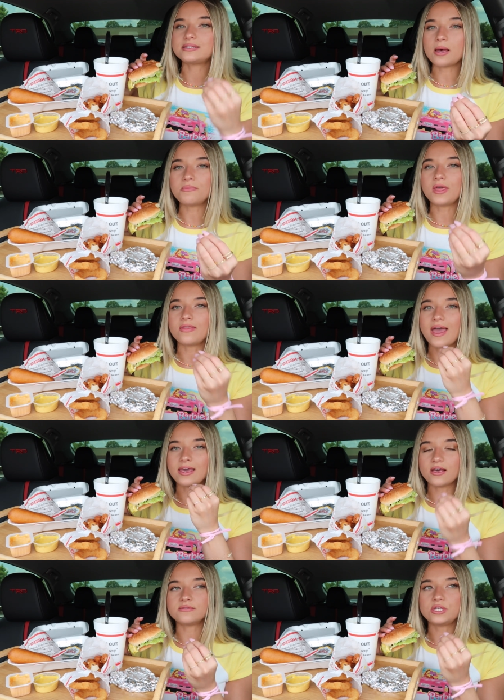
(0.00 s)
something
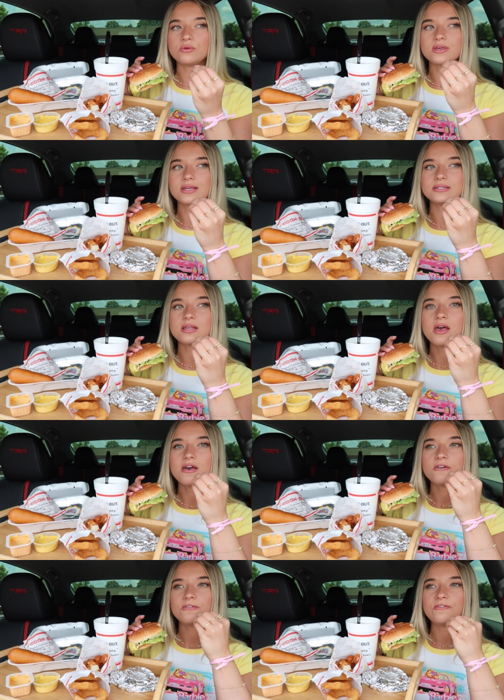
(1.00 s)
that gives you this
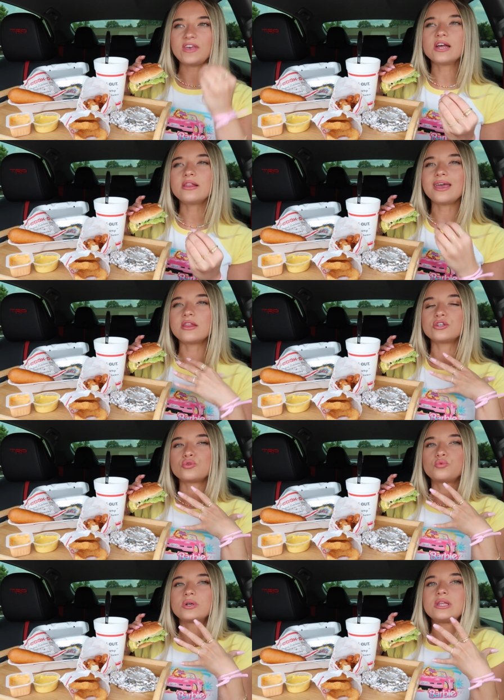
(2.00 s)
feeling, this
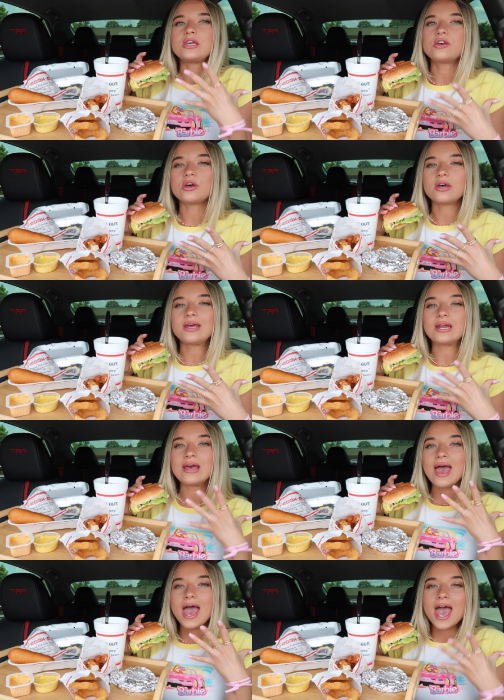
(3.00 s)
really good
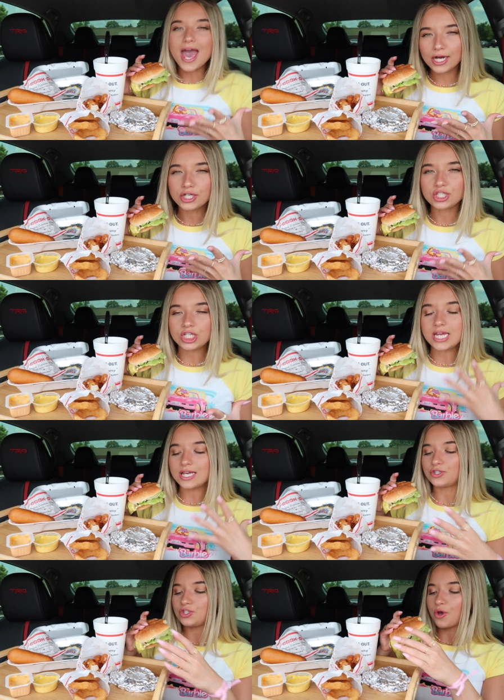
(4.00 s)
energy,
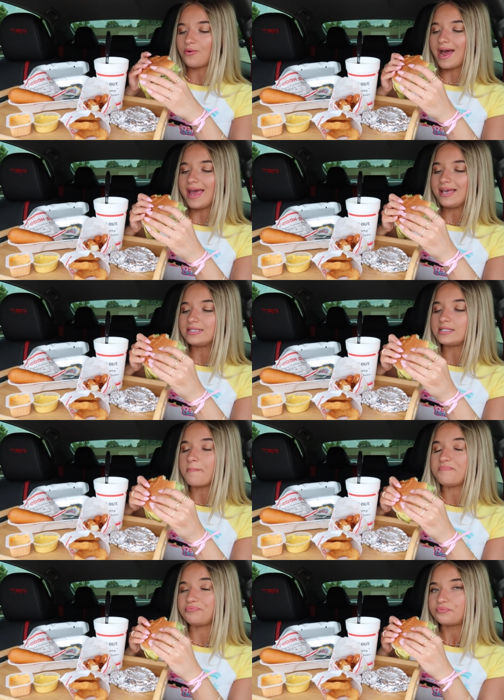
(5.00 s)
is so nice.
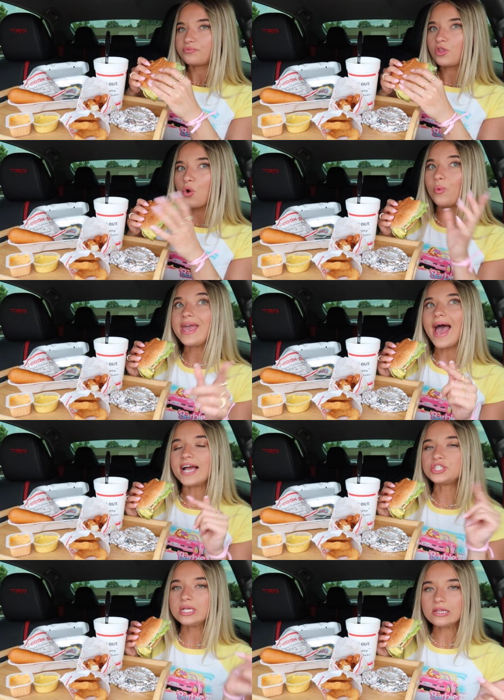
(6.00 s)
We
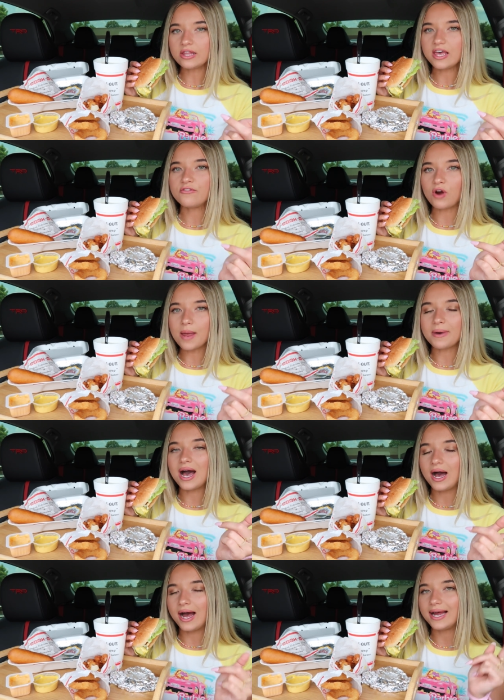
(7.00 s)
actually live right
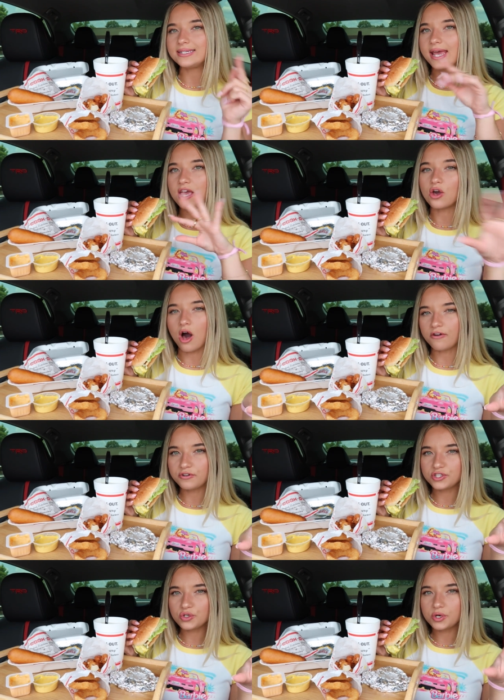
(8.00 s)
behind a golf
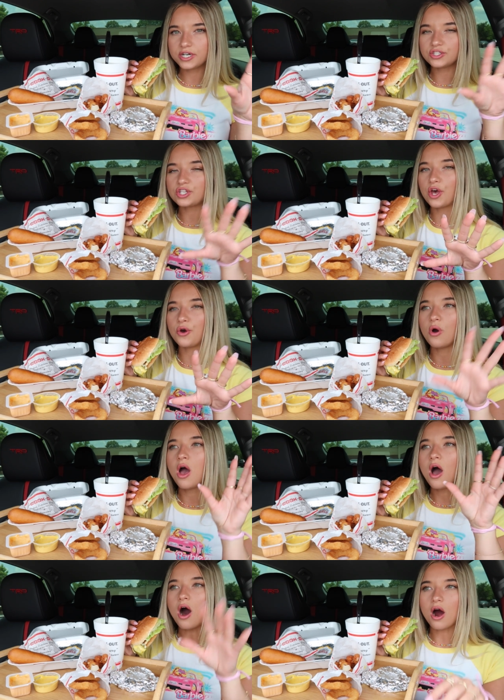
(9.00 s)
resort, so
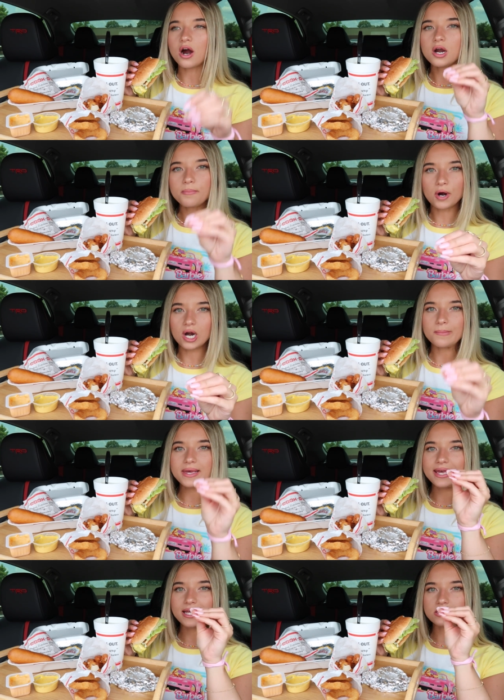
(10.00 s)
our
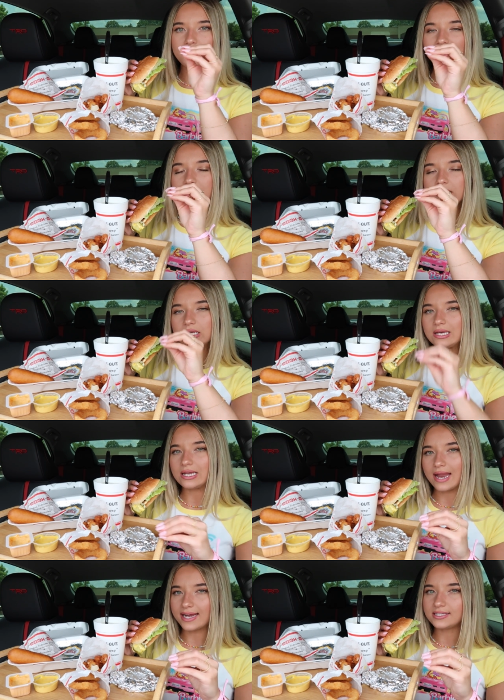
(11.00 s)
apartment is basically
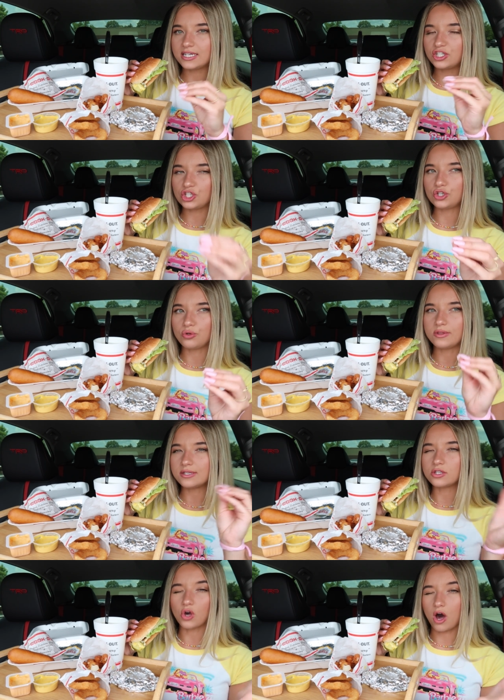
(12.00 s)
connected to
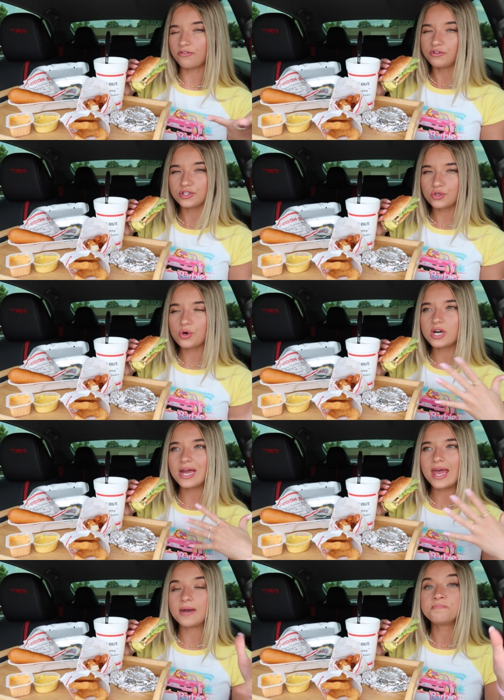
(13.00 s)
this golf resort,
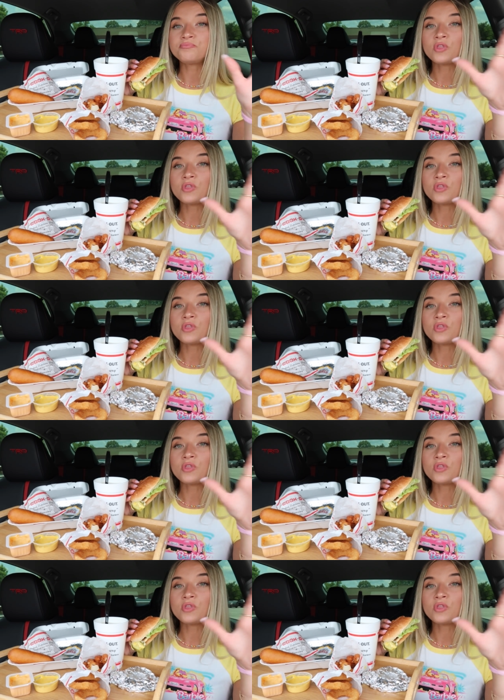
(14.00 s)
and